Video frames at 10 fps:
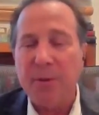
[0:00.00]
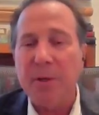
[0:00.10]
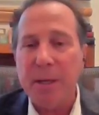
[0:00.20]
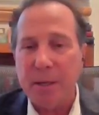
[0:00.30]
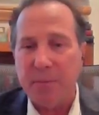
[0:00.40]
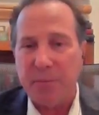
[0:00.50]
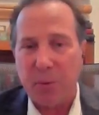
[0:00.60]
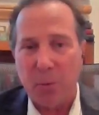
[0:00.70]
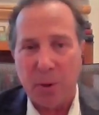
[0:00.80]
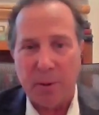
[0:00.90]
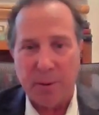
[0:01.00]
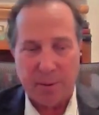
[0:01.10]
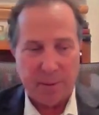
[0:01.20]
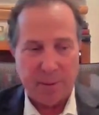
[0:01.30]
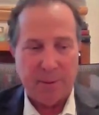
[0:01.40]
the need for what
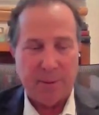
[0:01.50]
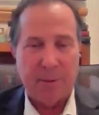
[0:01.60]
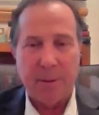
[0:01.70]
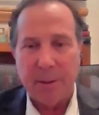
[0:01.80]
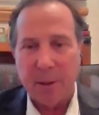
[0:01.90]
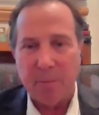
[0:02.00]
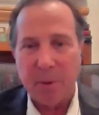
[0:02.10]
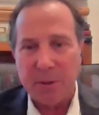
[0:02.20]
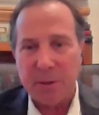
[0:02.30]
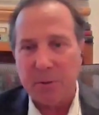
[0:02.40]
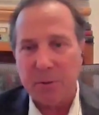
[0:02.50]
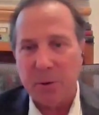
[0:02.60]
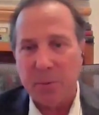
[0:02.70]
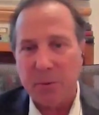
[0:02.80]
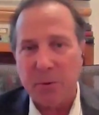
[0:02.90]
Elon Musk and
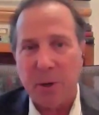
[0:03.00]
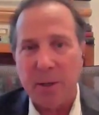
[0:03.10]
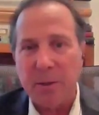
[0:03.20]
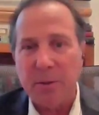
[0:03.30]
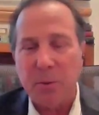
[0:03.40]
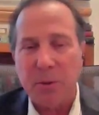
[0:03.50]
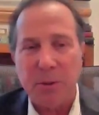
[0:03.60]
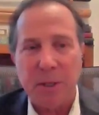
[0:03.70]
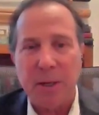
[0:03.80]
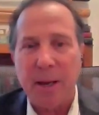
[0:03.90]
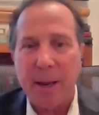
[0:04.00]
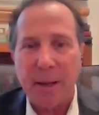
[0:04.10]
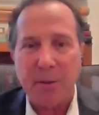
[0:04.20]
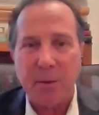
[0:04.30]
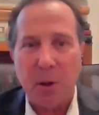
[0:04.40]
Trump are trying to do, which is get a
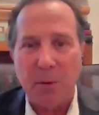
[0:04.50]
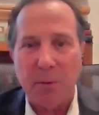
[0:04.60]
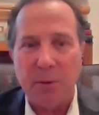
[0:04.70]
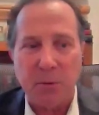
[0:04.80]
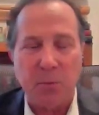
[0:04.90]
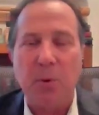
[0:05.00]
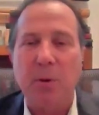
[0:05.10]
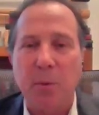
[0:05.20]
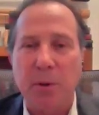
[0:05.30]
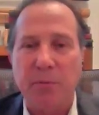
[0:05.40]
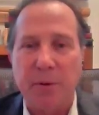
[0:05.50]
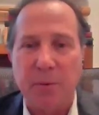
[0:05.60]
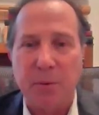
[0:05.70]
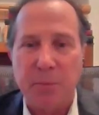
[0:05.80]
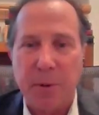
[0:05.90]
handle on this runaway
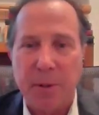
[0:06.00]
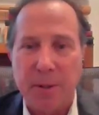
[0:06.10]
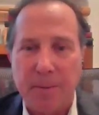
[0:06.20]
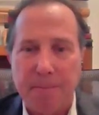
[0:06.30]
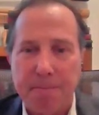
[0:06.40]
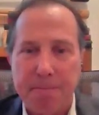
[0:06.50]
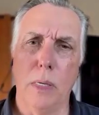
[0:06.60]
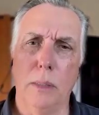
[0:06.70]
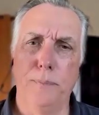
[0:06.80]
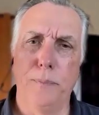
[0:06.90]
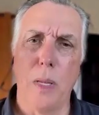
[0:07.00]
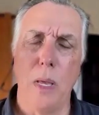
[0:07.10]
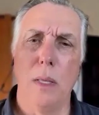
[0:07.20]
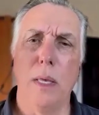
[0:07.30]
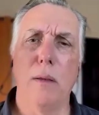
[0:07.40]
federal spending. Yeah.
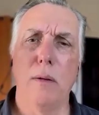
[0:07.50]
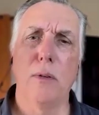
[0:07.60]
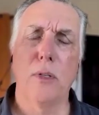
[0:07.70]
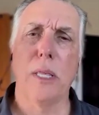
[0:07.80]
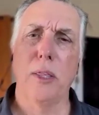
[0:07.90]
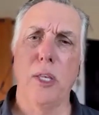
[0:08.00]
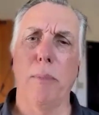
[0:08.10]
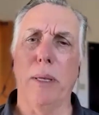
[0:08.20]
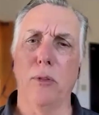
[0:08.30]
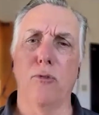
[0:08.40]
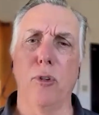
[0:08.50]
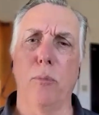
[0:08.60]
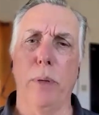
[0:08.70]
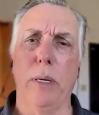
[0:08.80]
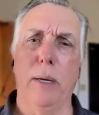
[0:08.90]
The other interesting thing about this
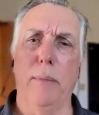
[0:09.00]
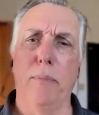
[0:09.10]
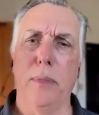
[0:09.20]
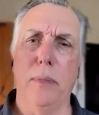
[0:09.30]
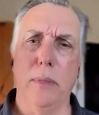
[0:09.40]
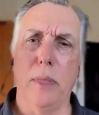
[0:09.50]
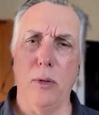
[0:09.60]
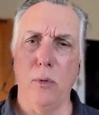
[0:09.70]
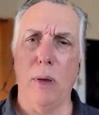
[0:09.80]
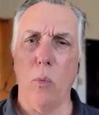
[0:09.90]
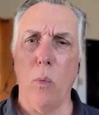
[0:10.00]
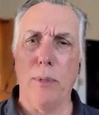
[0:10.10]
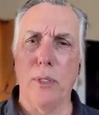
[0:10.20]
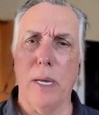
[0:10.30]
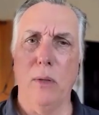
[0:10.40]
group, they do have a
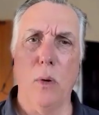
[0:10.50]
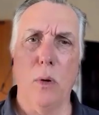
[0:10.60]
website. You